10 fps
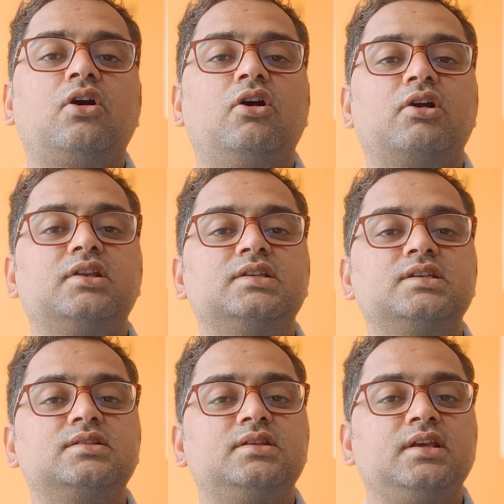or this
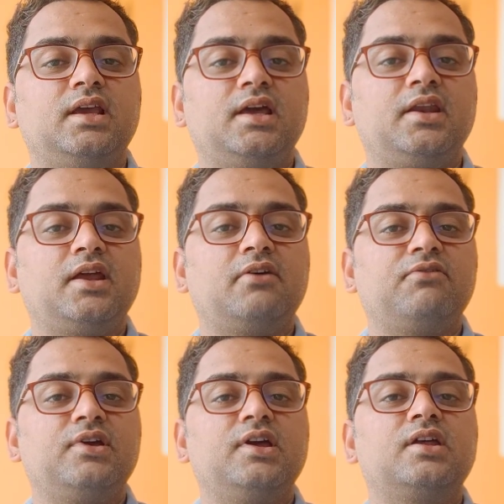is the area
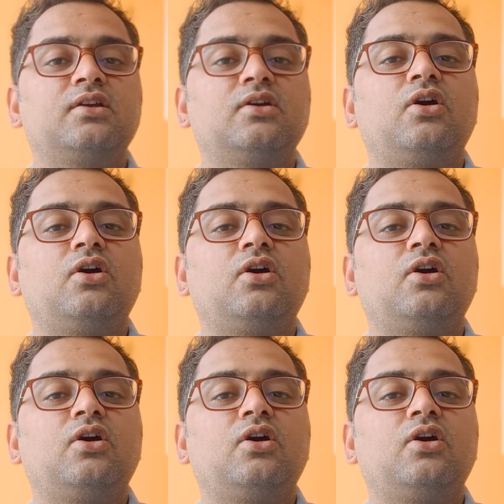where